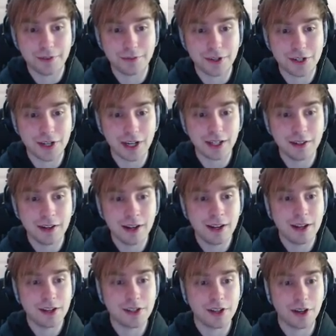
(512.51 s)
fishing.
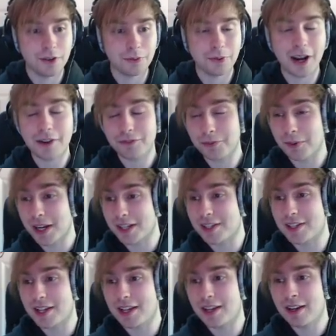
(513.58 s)
So we'll have to wait and
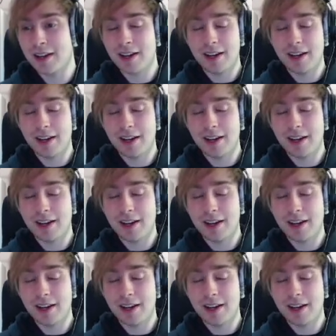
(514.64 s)
see